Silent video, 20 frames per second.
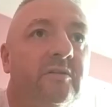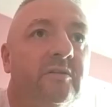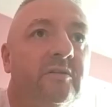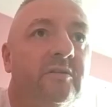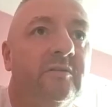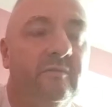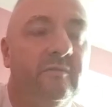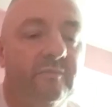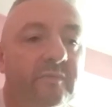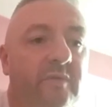
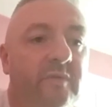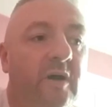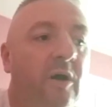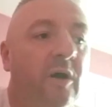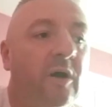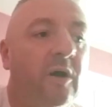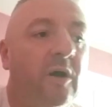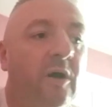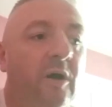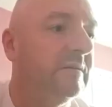opening
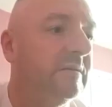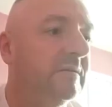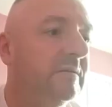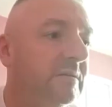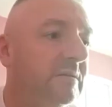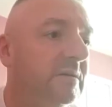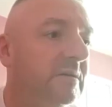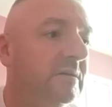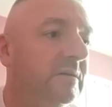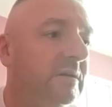up
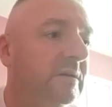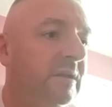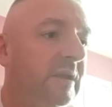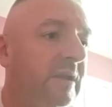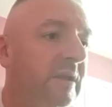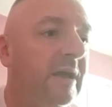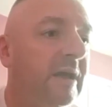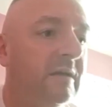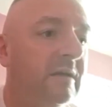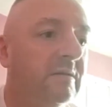and
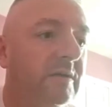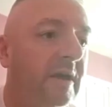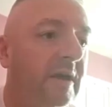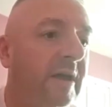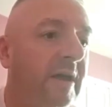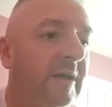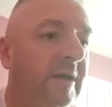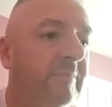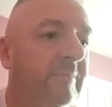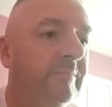
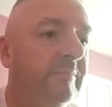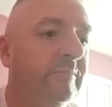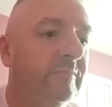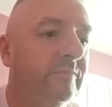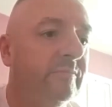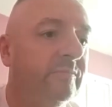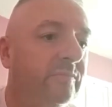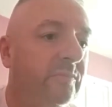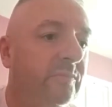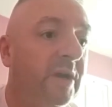yeah,
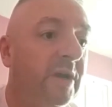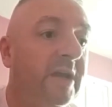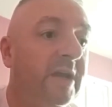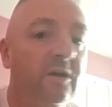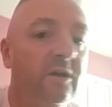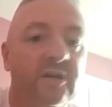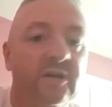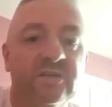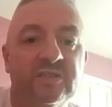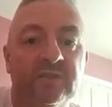
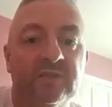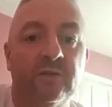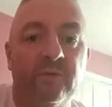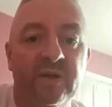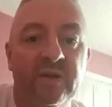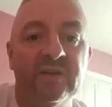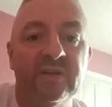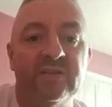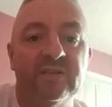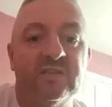
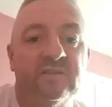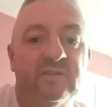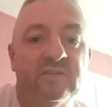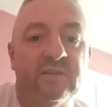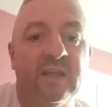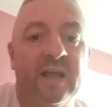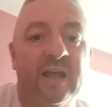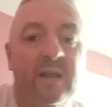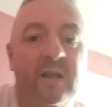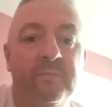realizing there
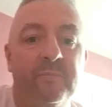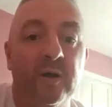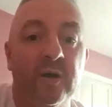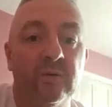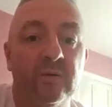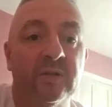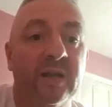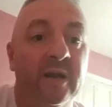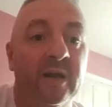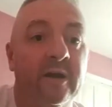is help
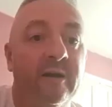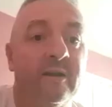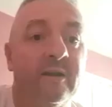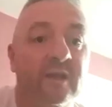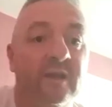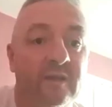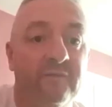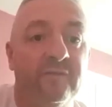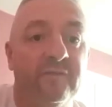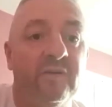out
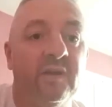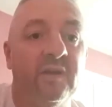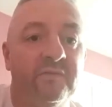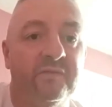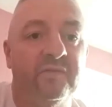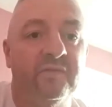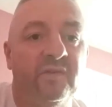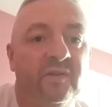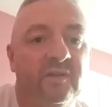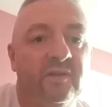there if
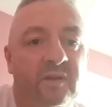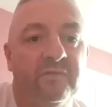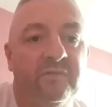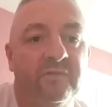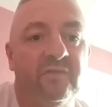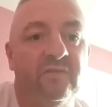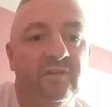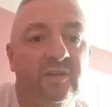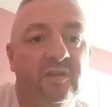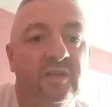
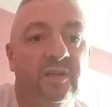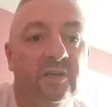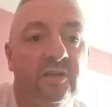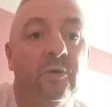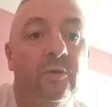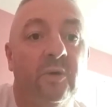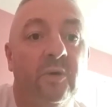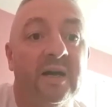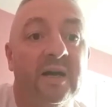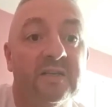you
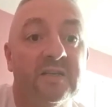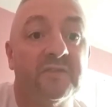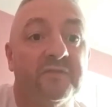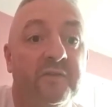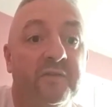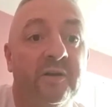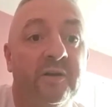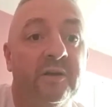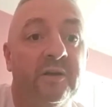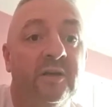do ask
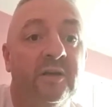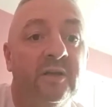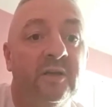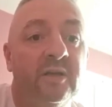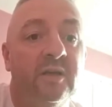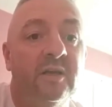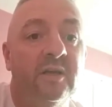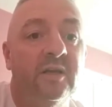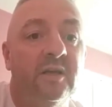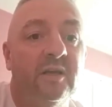for it.
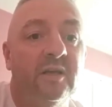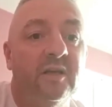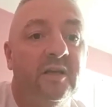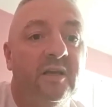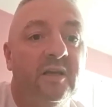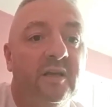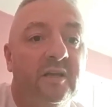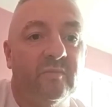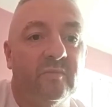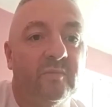
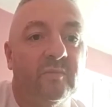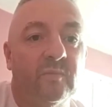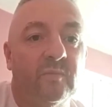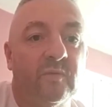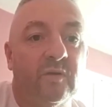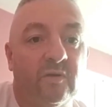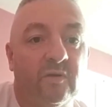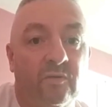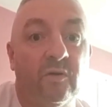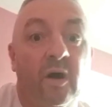
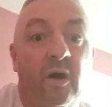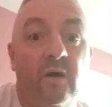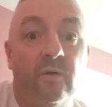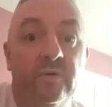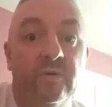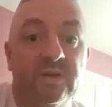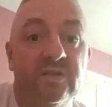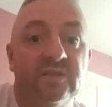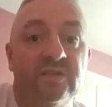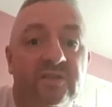
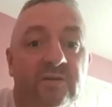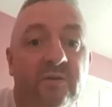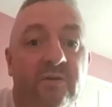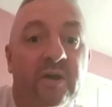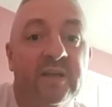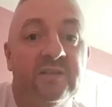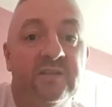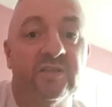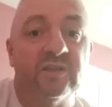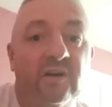Grow is a
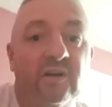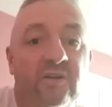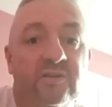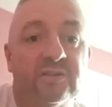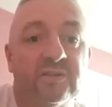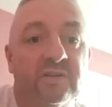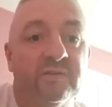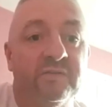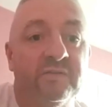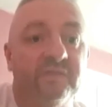great
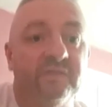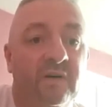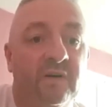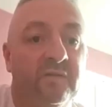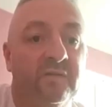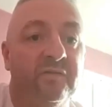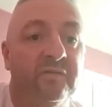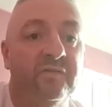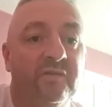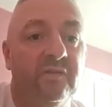source
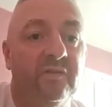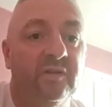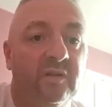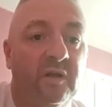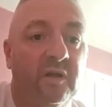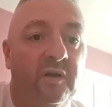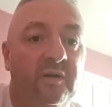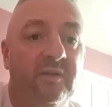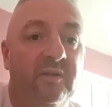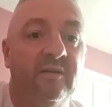
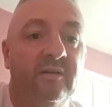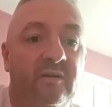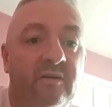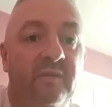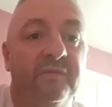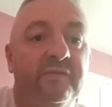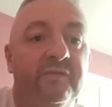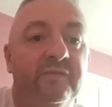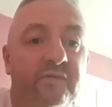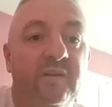
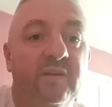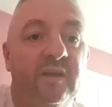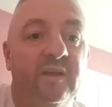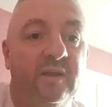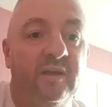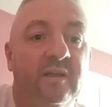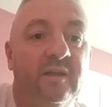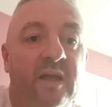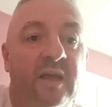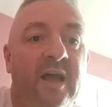of
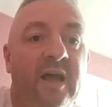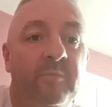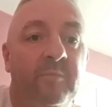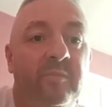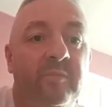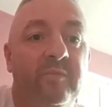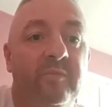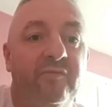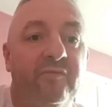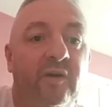
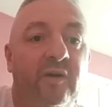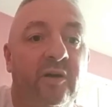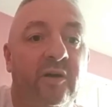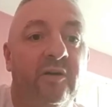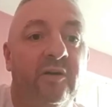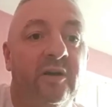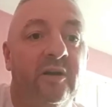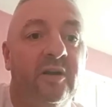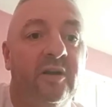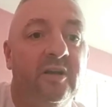help
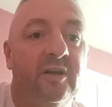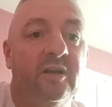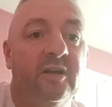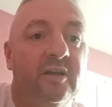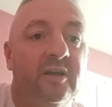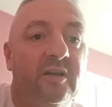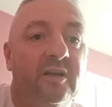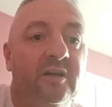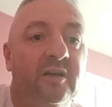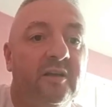for
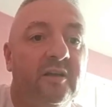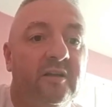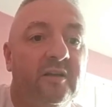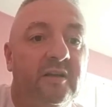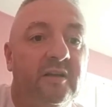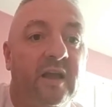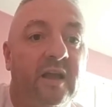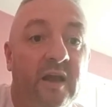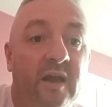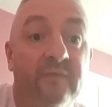
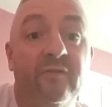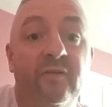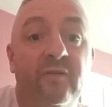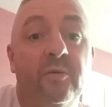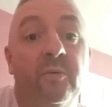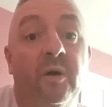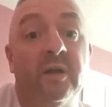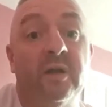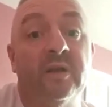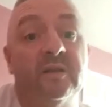
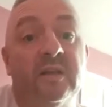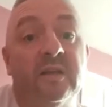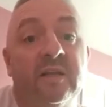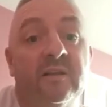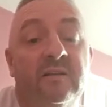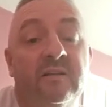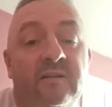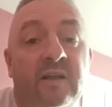everyone. That